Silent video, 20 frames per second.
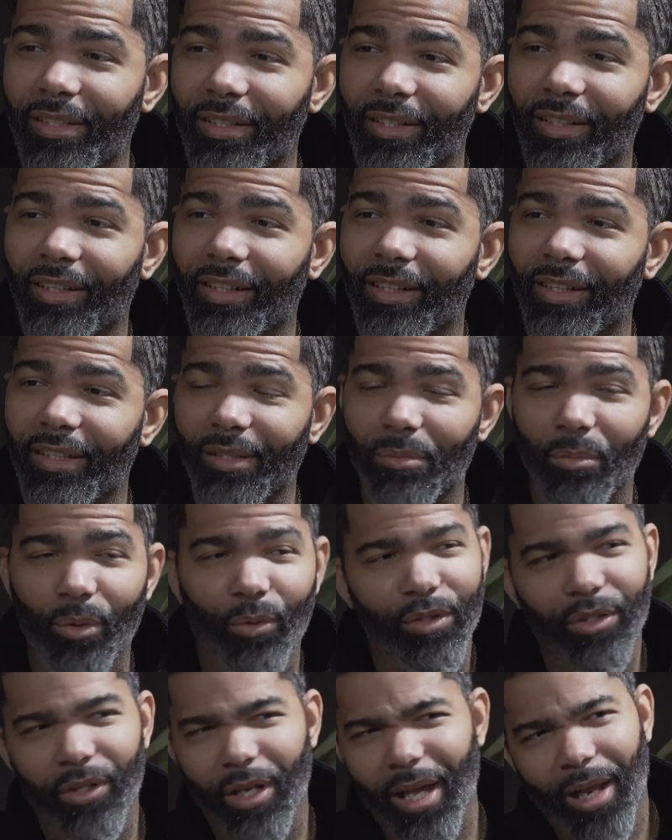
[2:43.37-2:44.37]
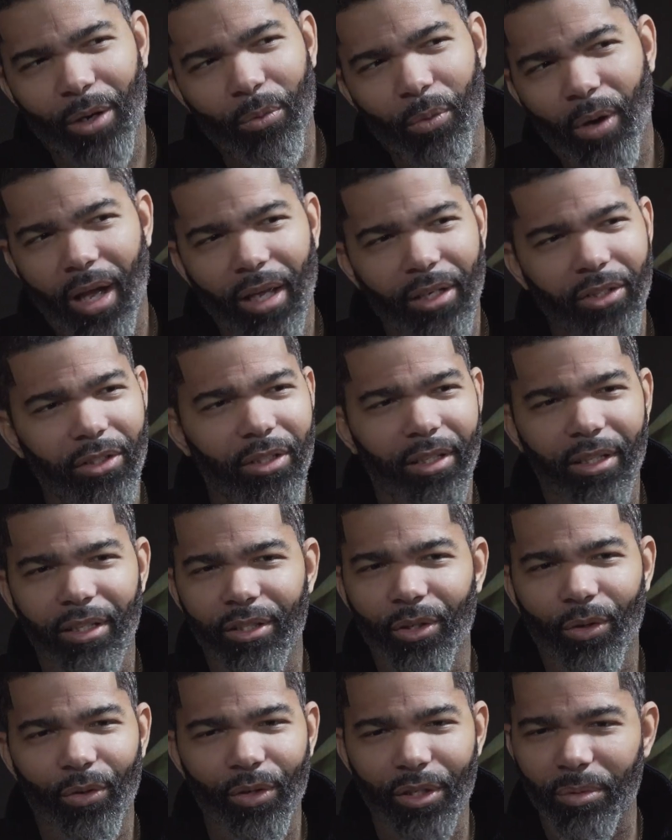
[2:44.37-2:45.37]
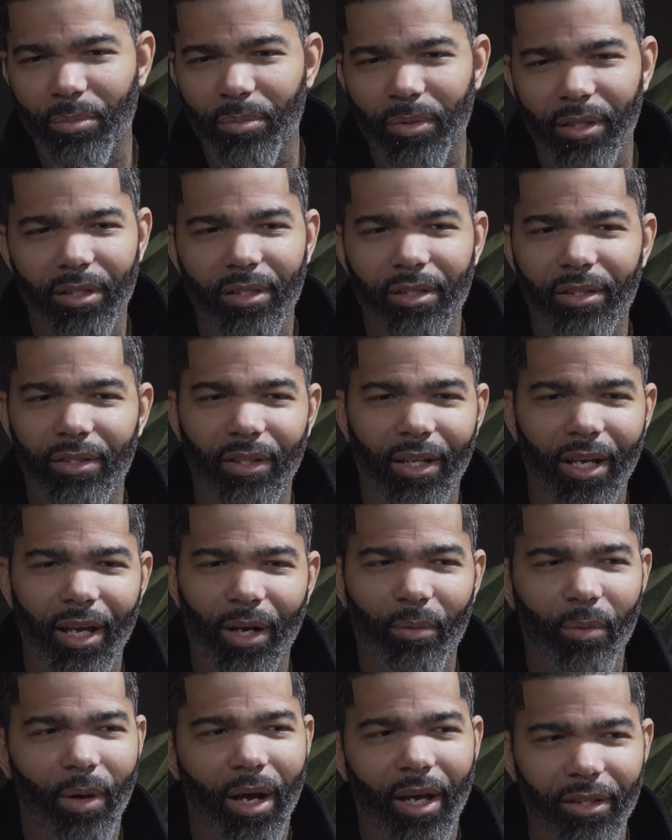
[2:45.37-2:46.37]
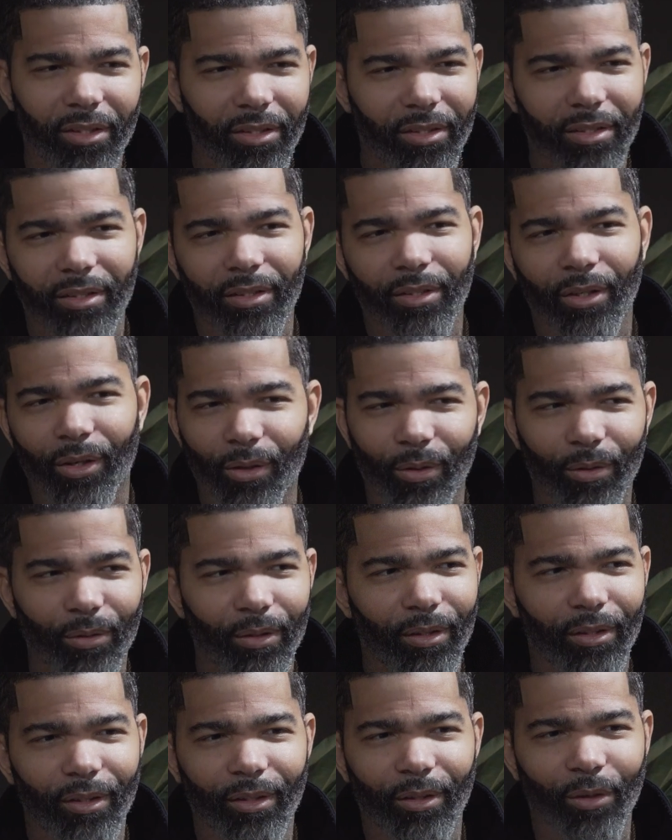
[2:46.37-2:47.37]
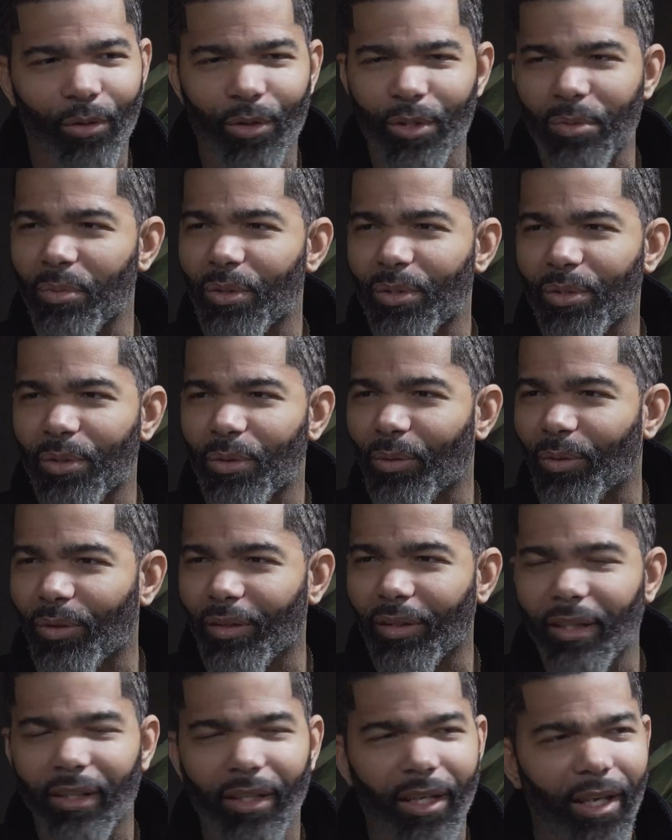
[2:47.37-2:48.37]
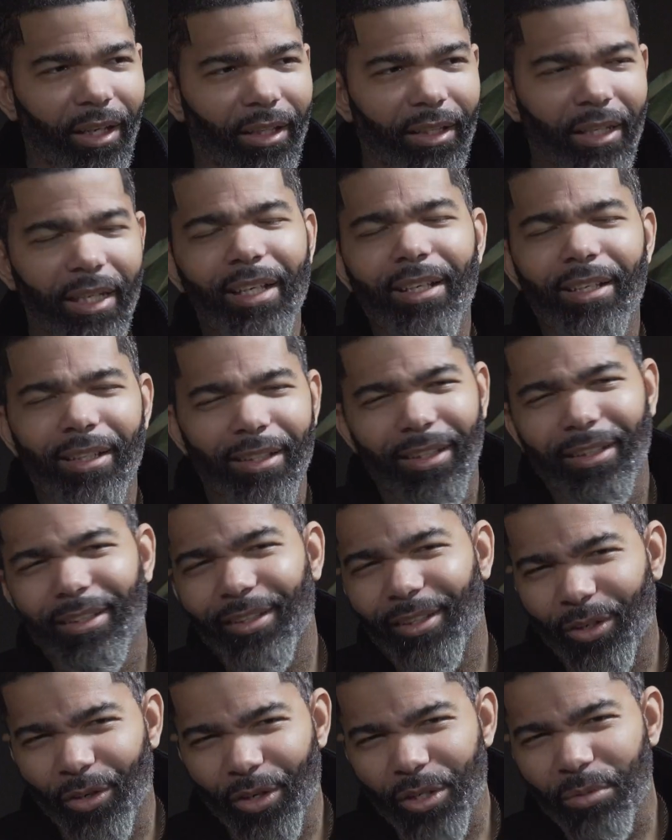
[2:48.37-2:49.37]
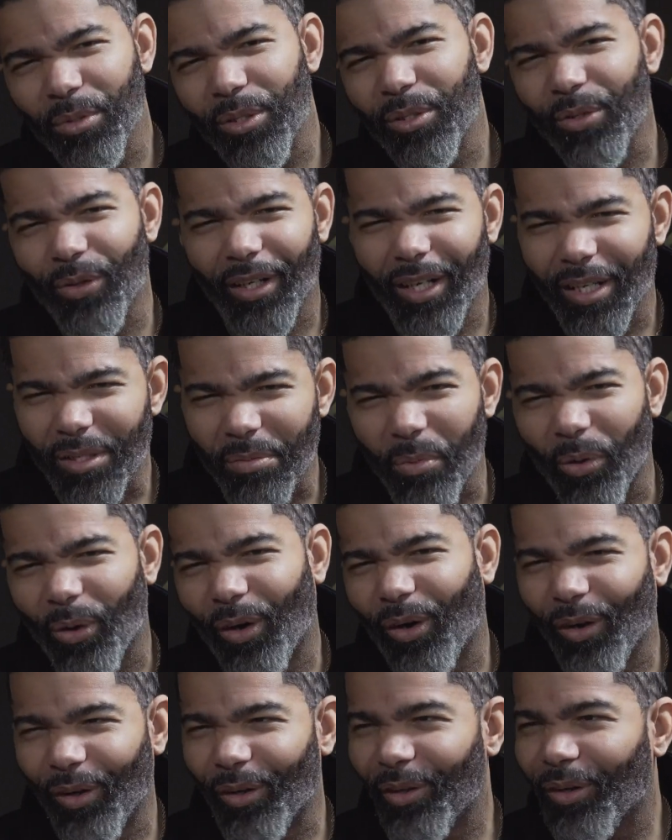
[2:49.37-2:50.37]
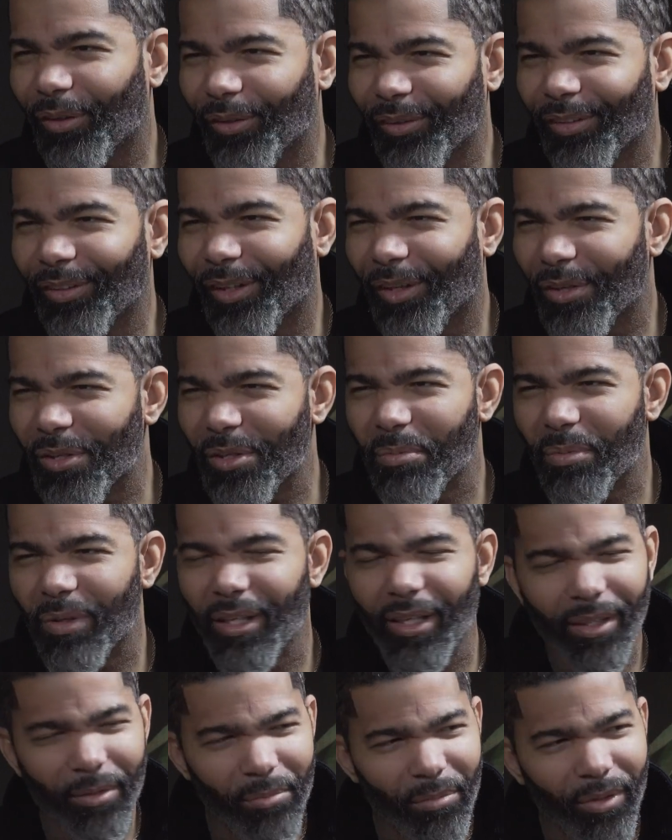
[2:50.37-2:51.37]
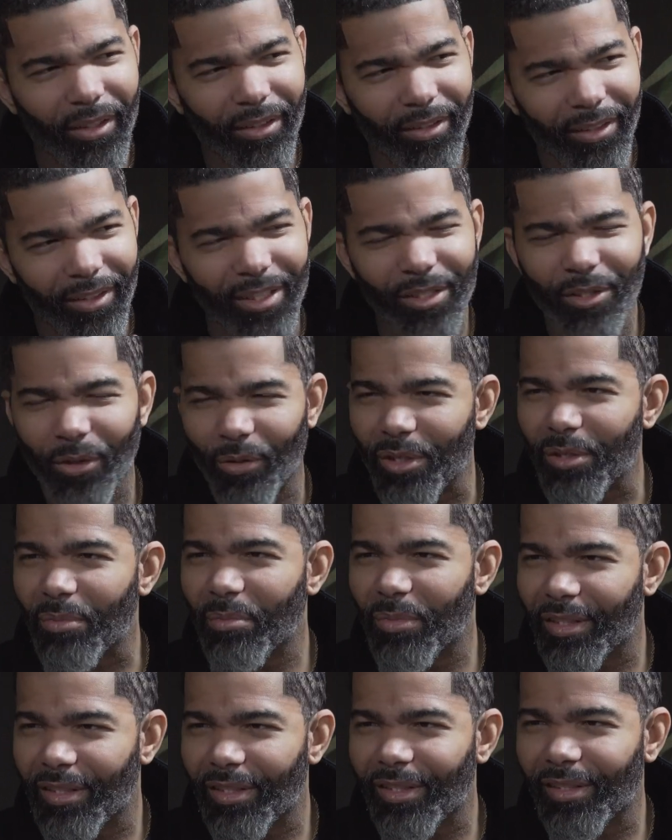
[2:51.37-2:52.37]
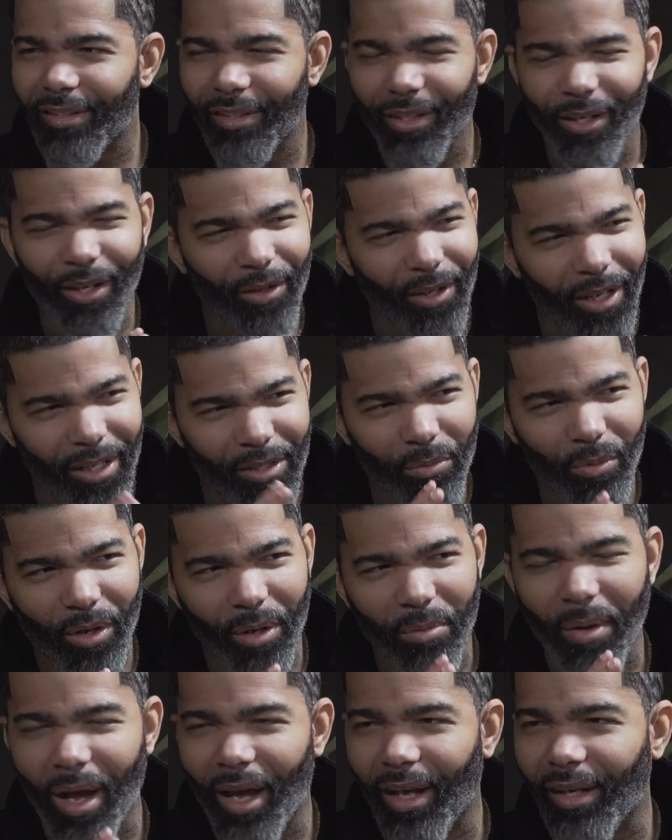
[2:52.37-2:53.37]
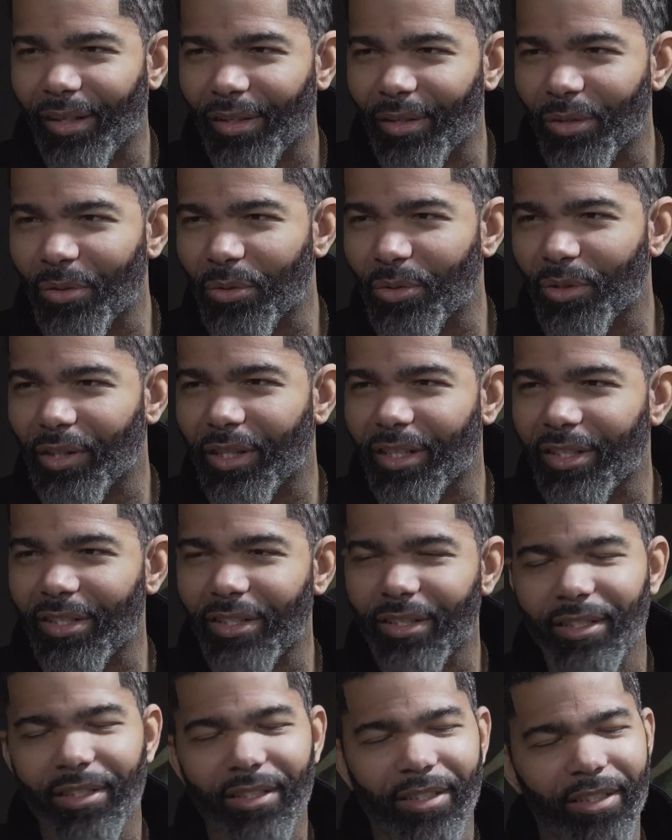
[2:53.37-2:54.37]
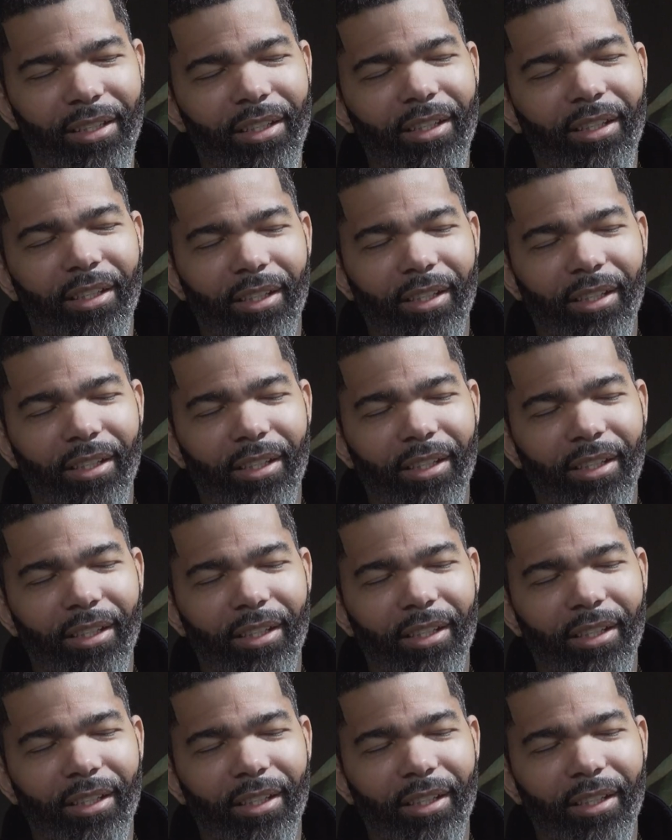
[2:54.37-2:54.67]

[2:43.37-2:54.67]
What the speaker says: and goodies movies. You got to watch This Christmas. You got to watch Christmas Story. The Christmas Story, that's more her speed, but This Christmas, that's one of my new traditions.